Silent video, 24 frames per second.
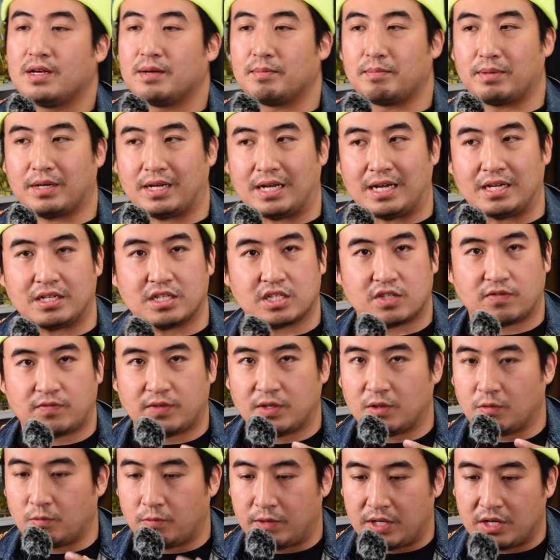But I just
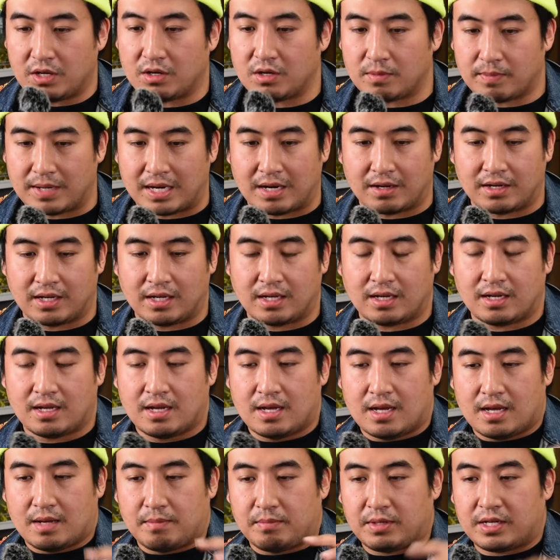feel weird about it
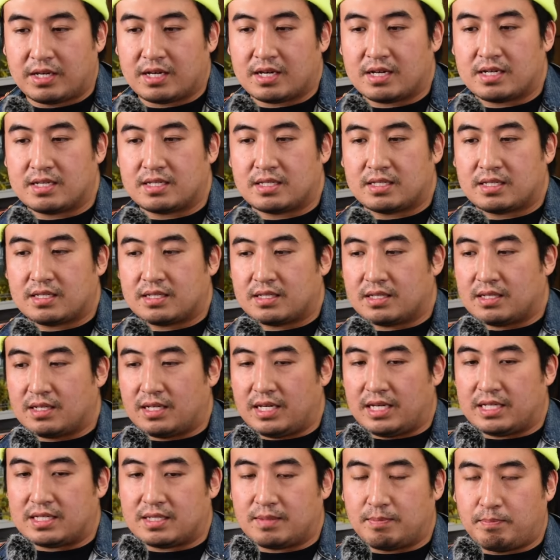because
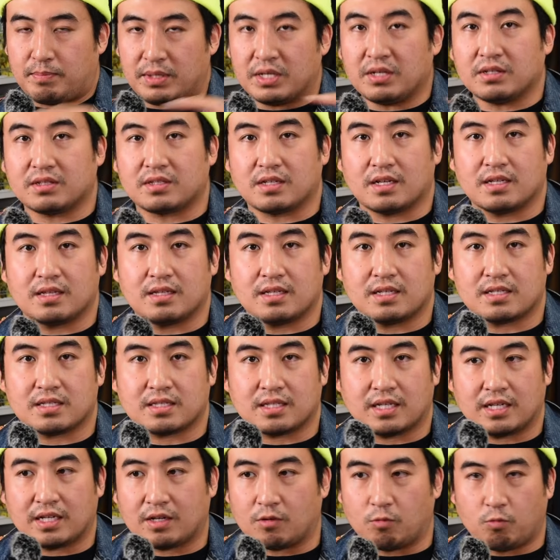it's built on this
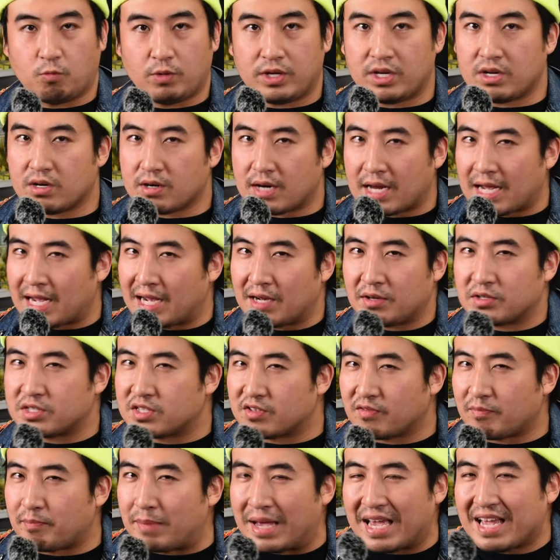like weird house
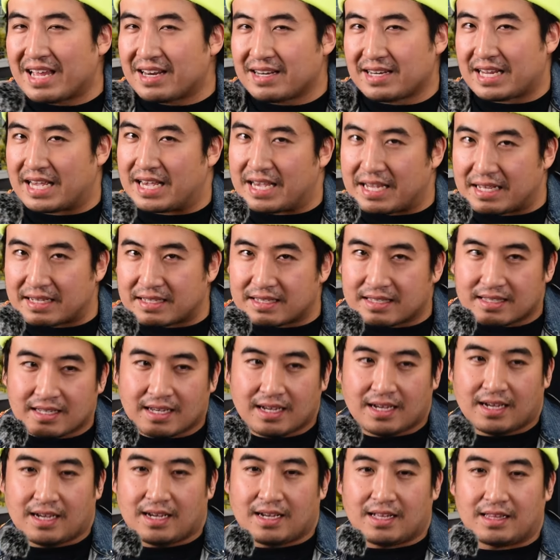of band-aids.
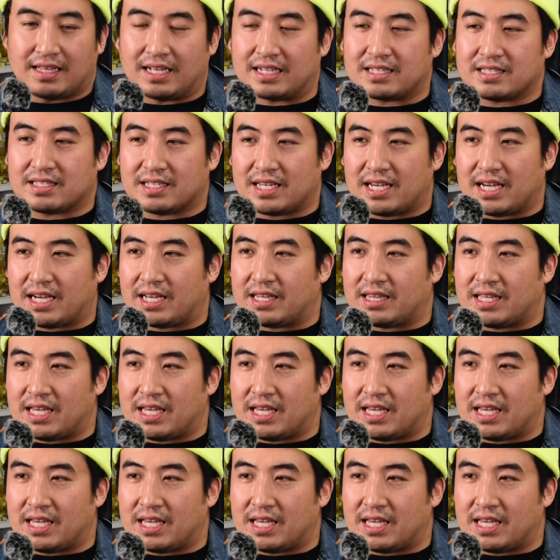That's like